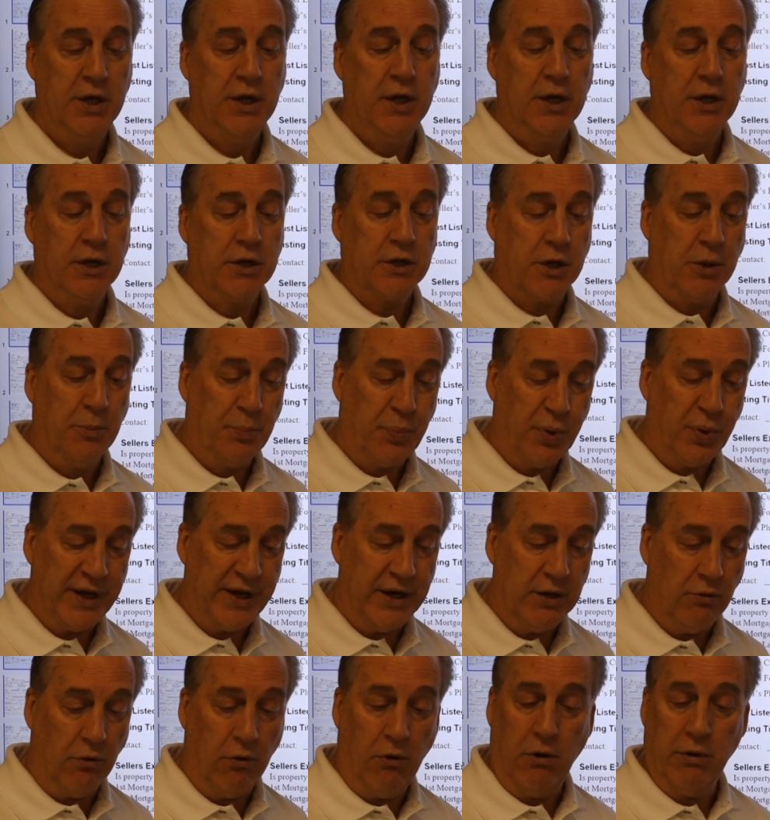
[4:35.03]
Complete
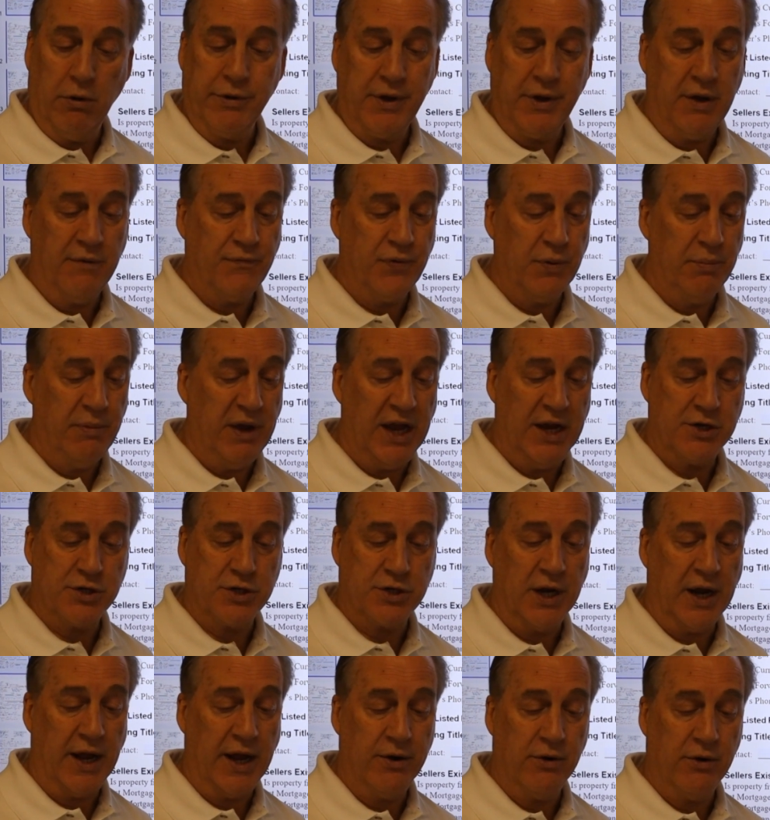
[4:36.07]
all the
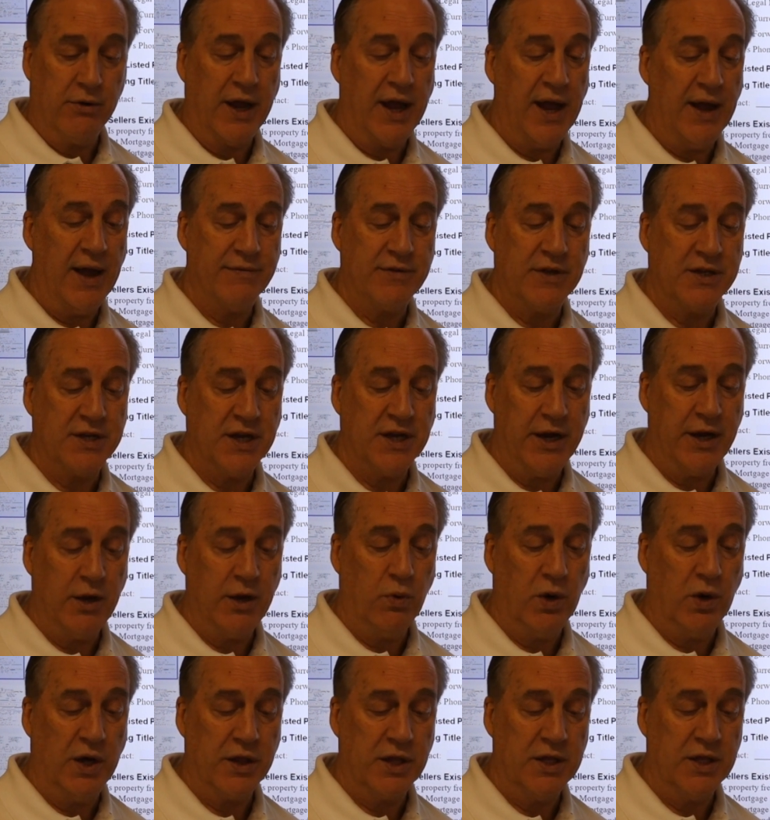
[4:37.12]
information. I don't have to tell you
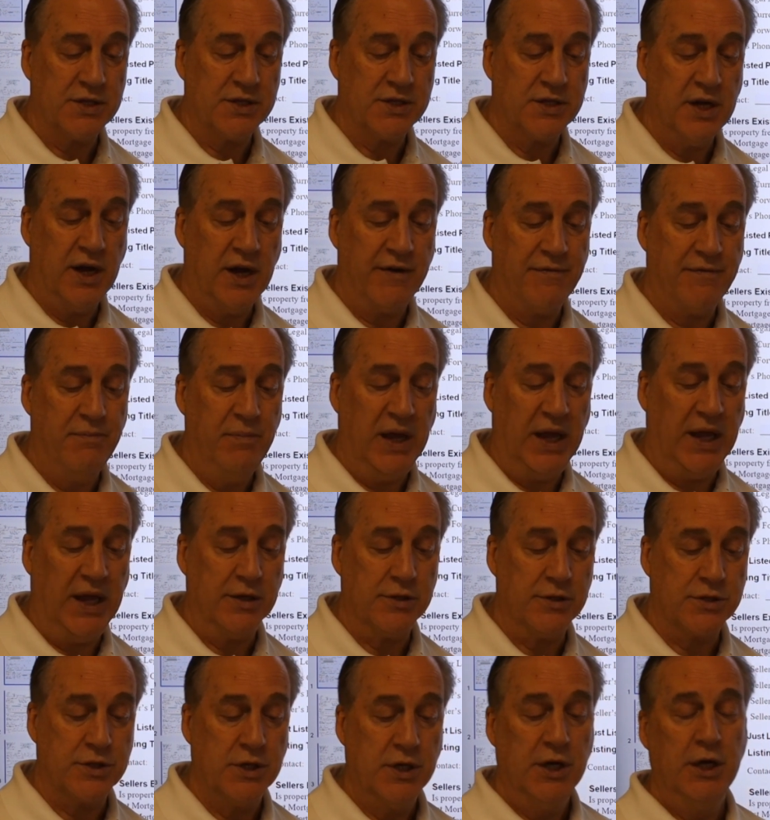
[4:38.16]
what this stuff
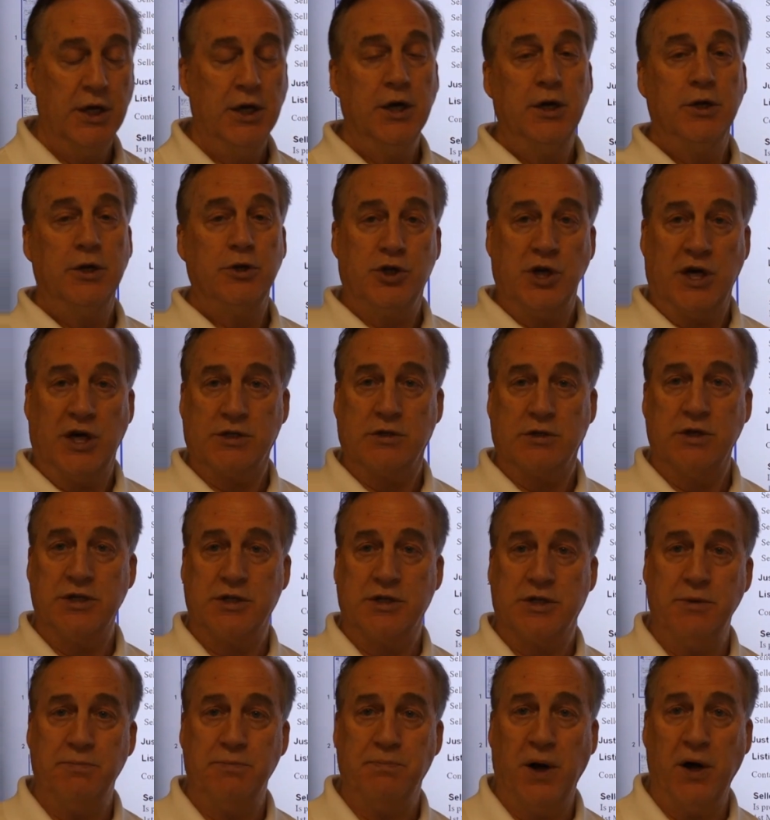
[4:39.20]
means. Just
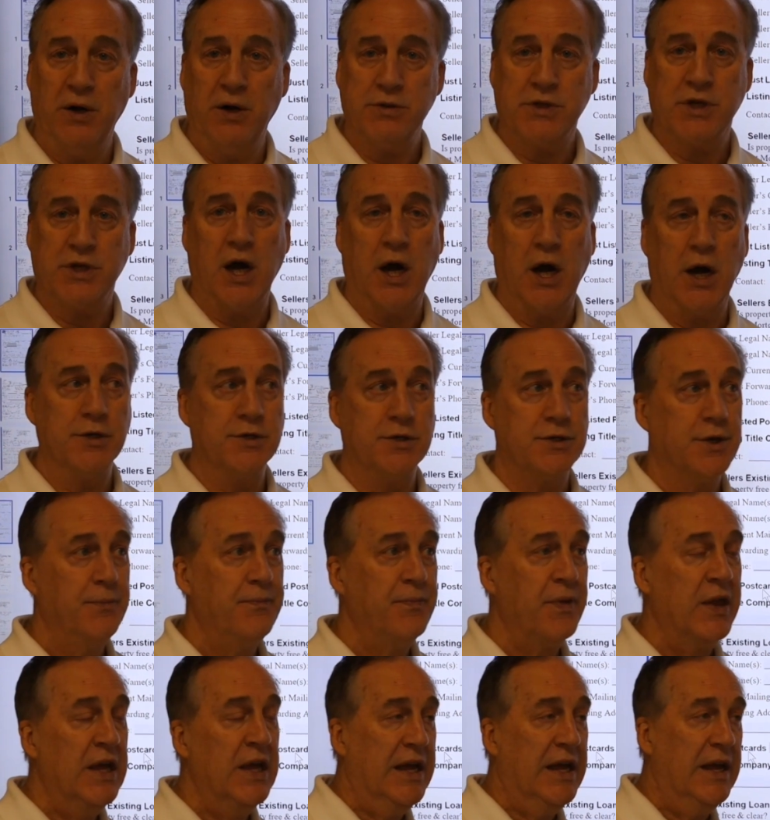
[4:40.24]
listed postcards.
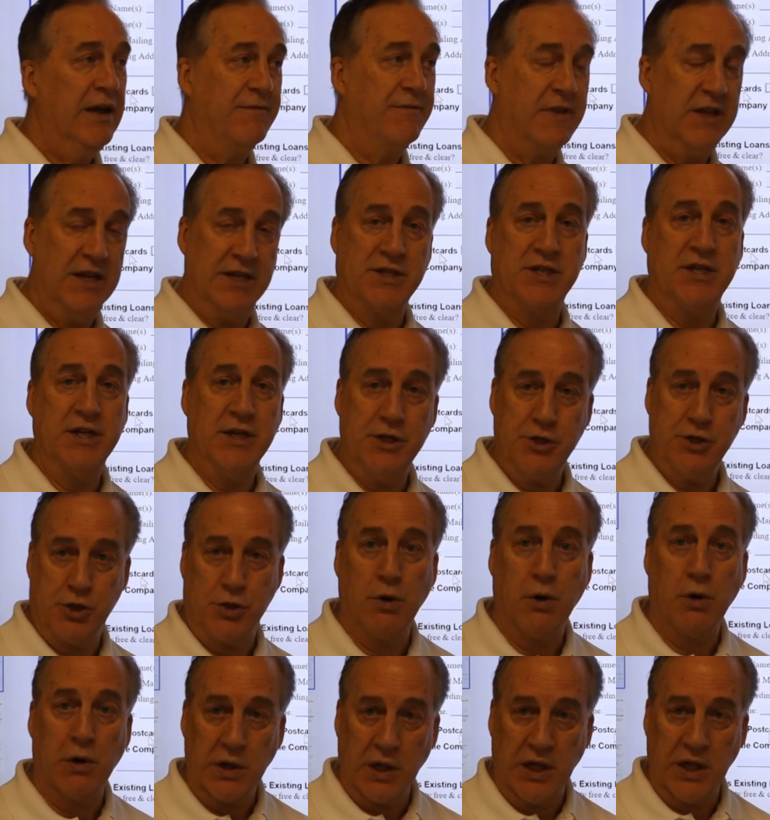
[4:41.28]
If this is
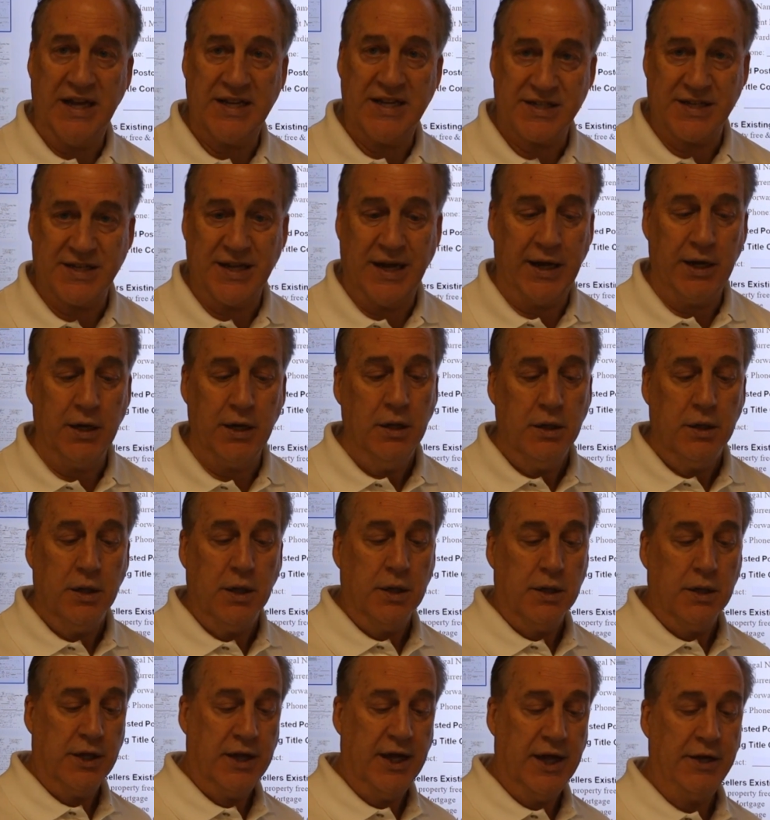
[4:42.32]
your listing,
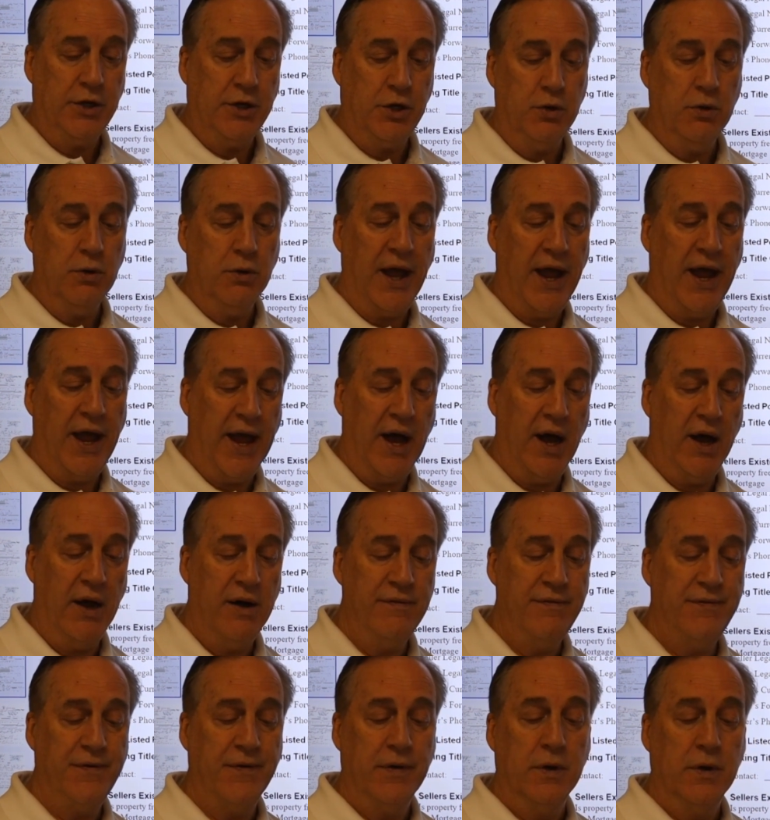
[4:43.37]
then you
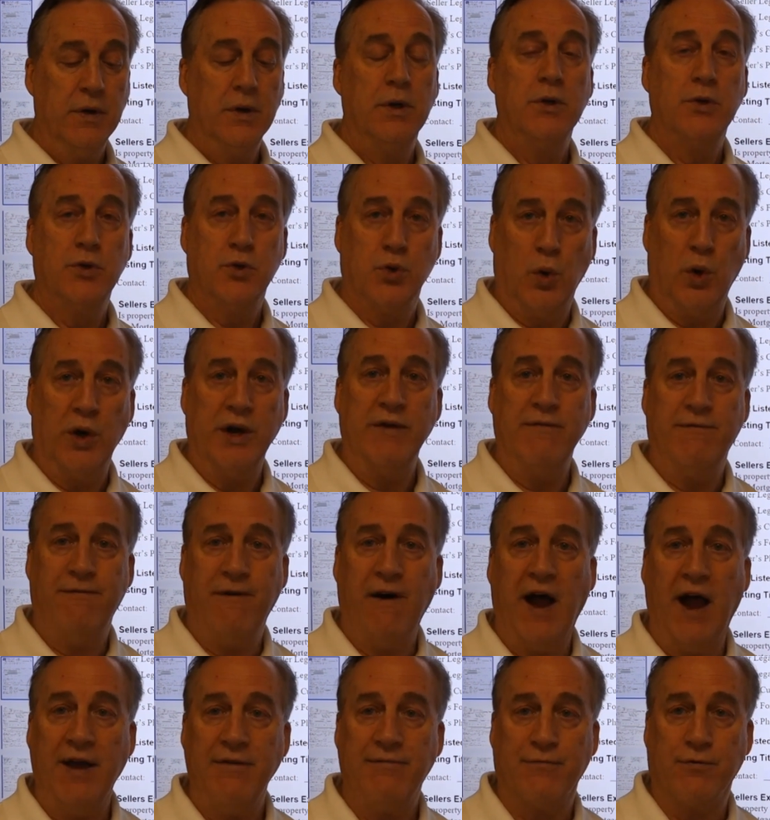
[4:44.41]
have
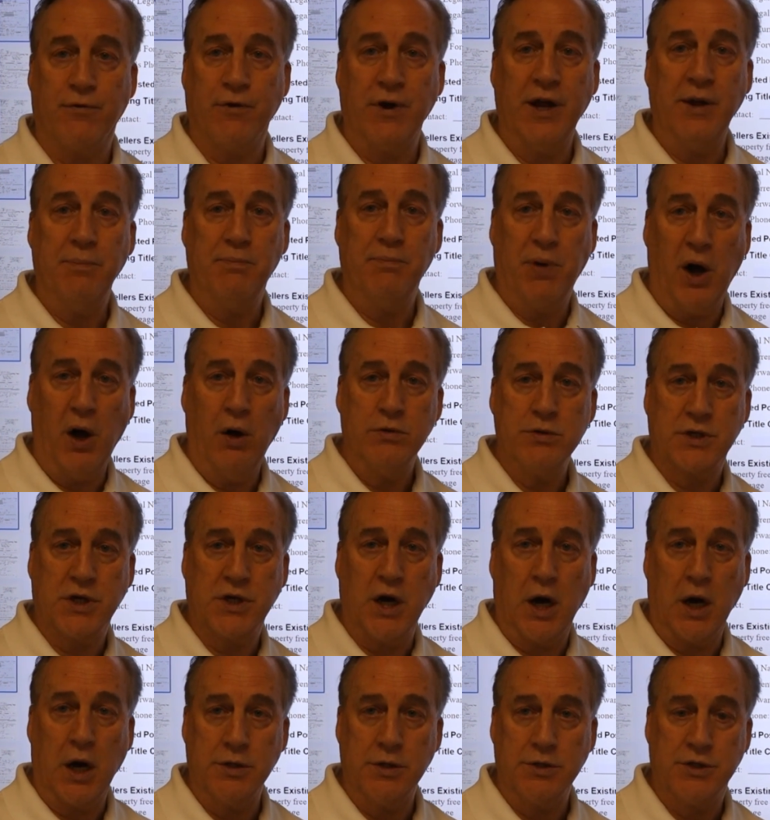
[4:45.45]
25 free
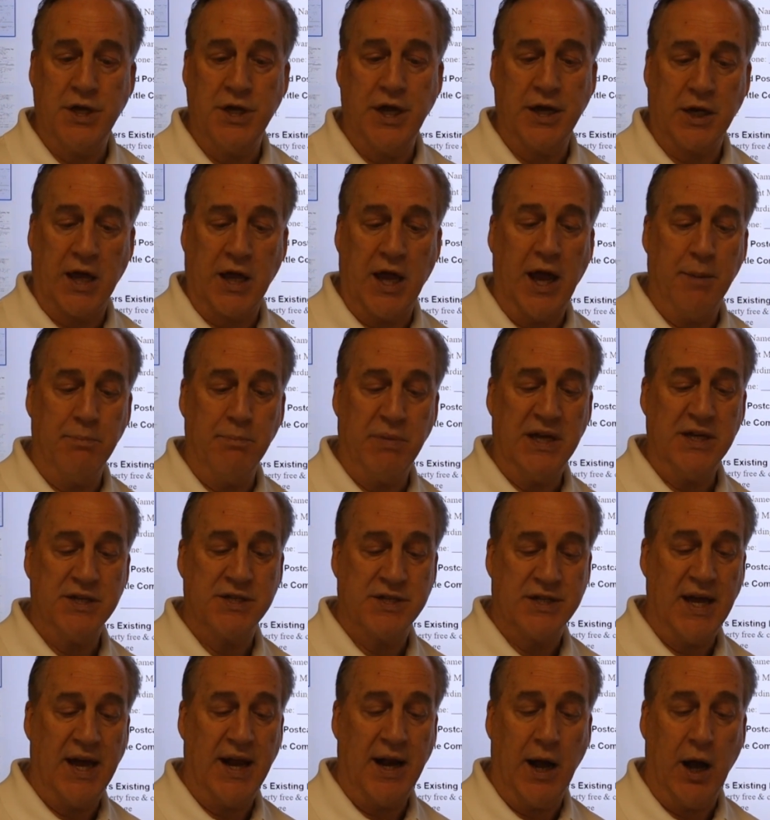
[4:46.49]
postcards that can be
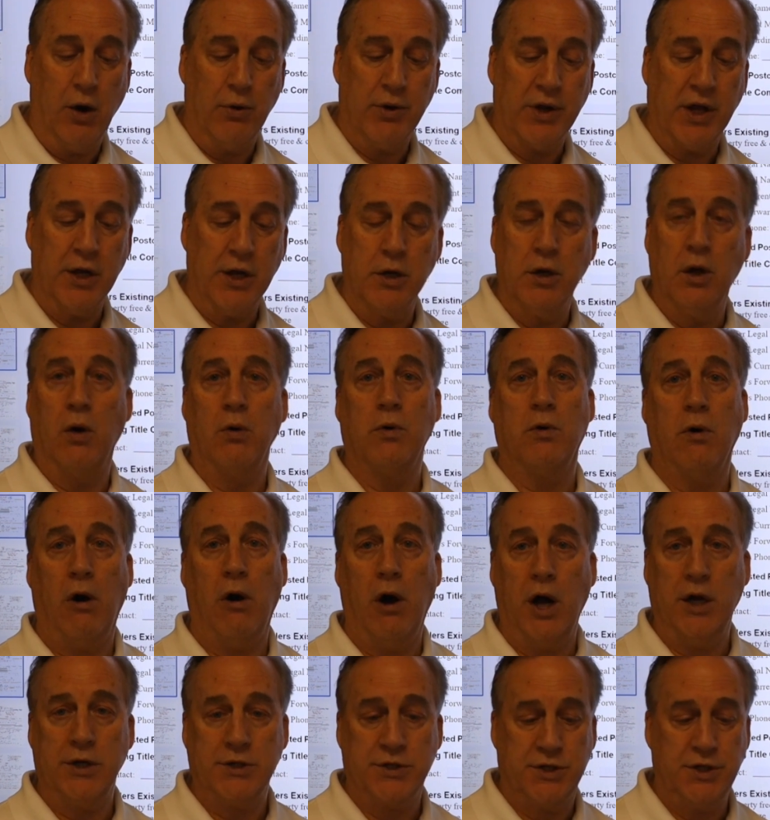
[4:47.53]
sent out at no
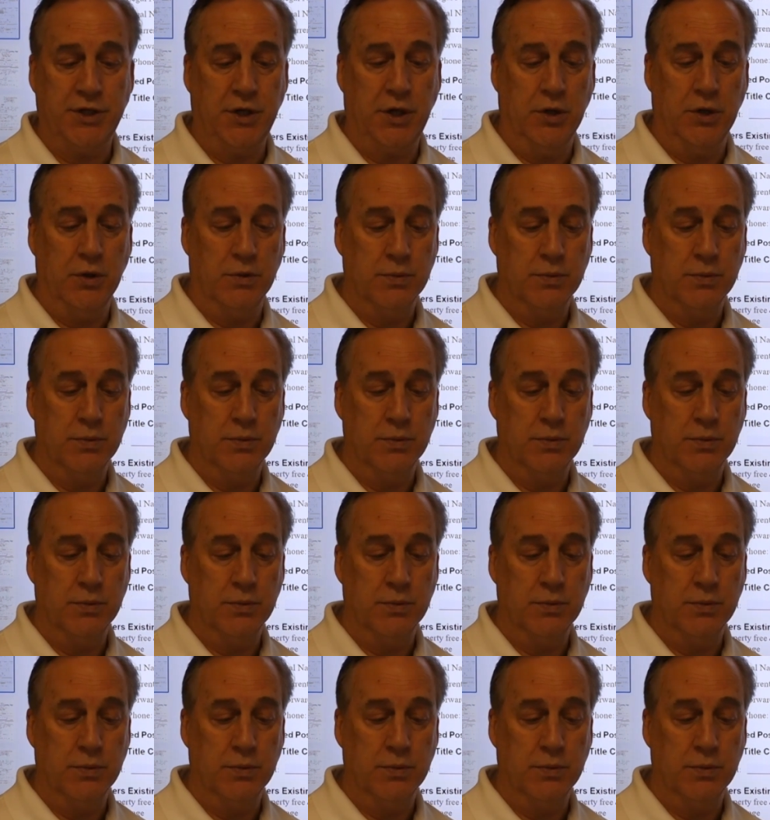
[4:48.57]
cost to you.